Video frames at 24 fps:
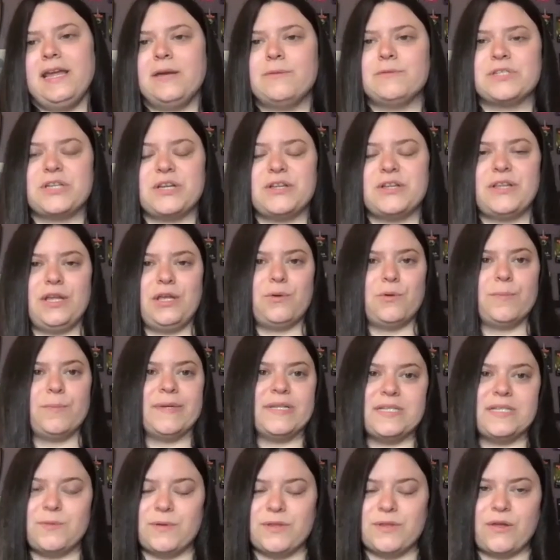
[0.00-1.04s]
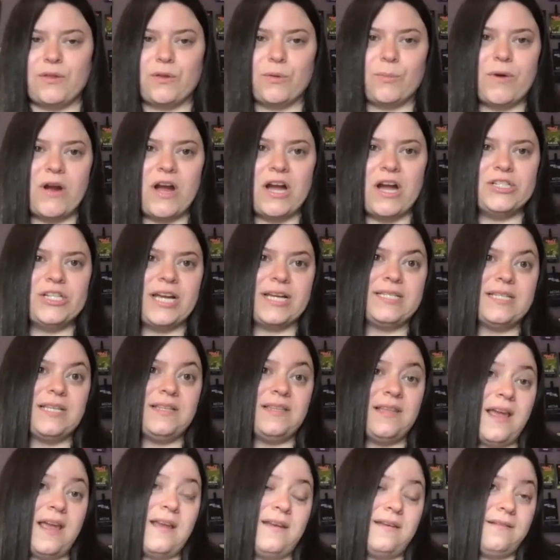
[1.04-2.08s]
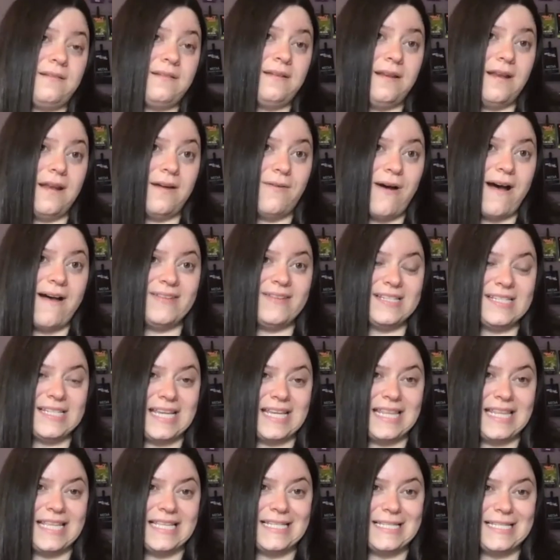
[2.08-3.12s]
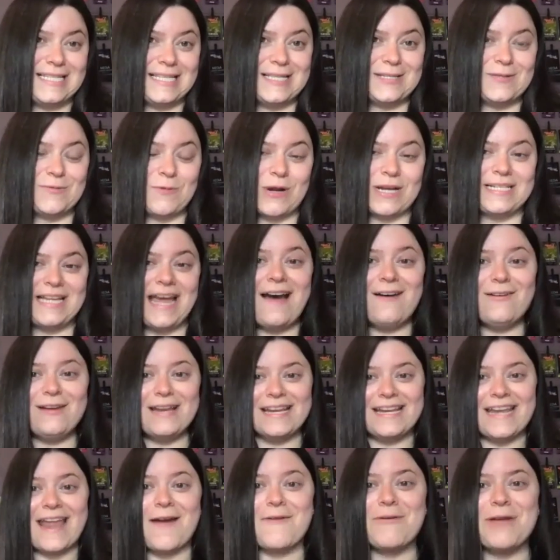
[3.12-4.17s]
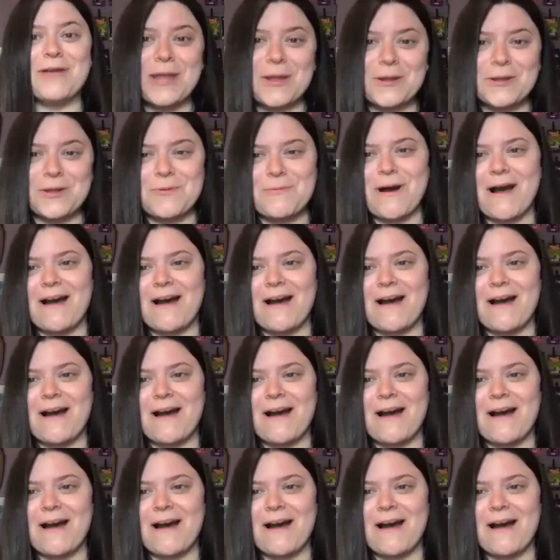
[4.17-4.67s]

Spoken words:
it was good that you were busy with other projects. And then, you know, obviously this worked out and now here you